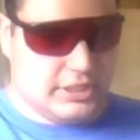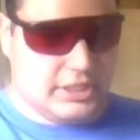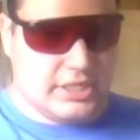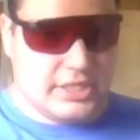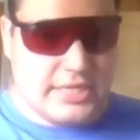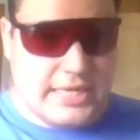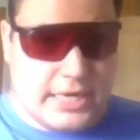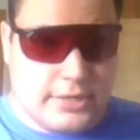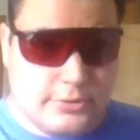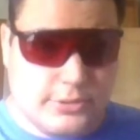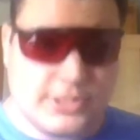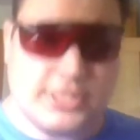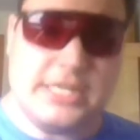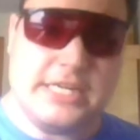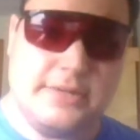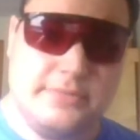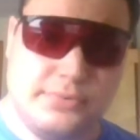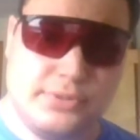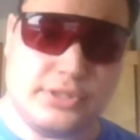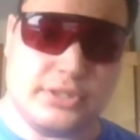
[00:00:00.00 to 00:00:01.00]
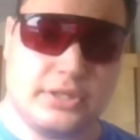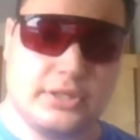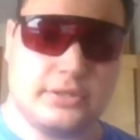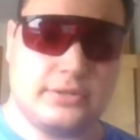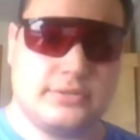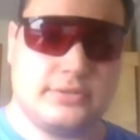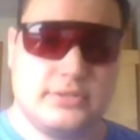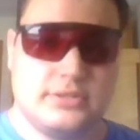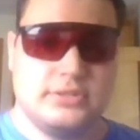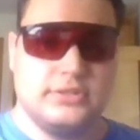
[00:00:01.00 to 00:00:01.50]
And now Samsung.
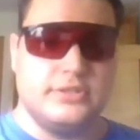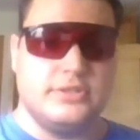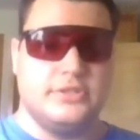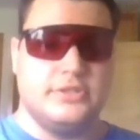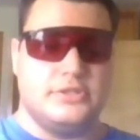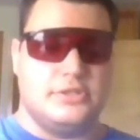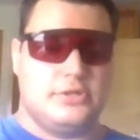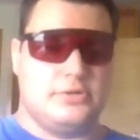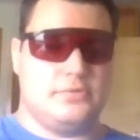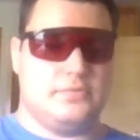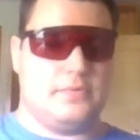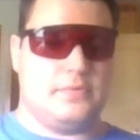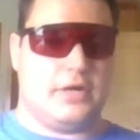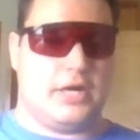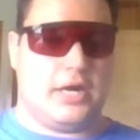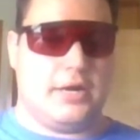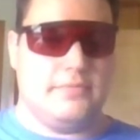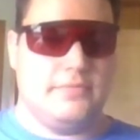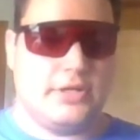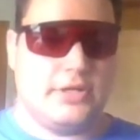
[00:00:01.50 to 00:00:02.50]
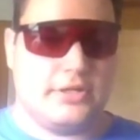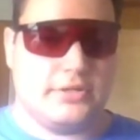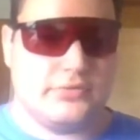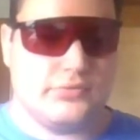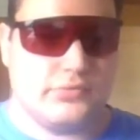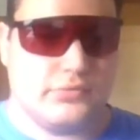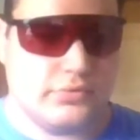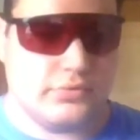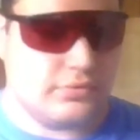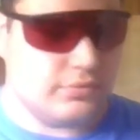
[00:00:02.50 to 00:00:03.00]
You know,
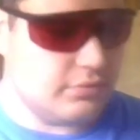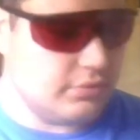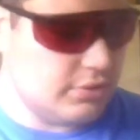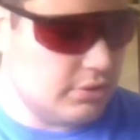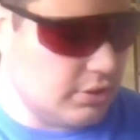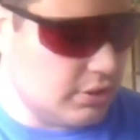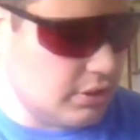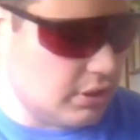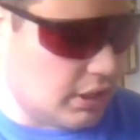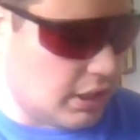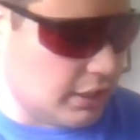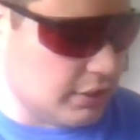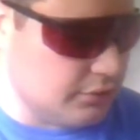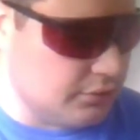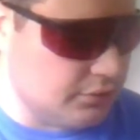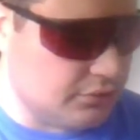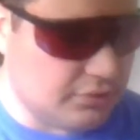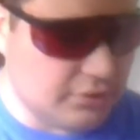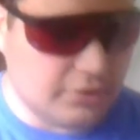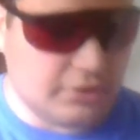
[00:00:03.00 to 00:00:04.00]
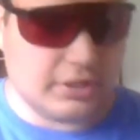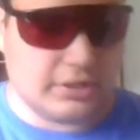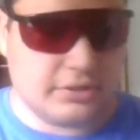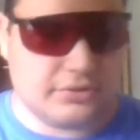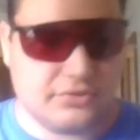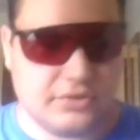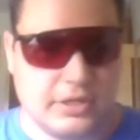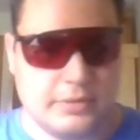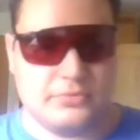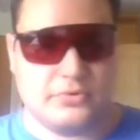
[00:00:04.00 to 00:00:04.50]
I used to think
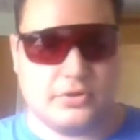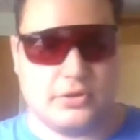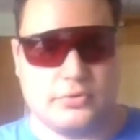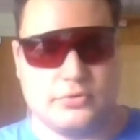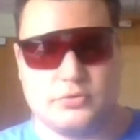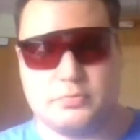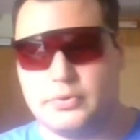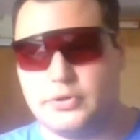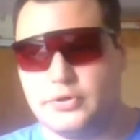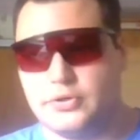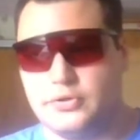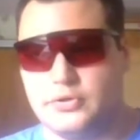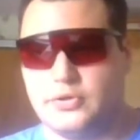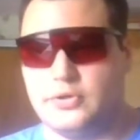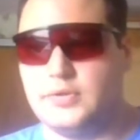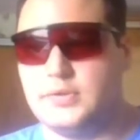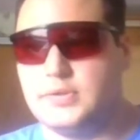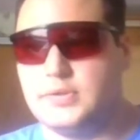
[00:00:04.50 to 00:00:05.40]
Samsung was pretty good.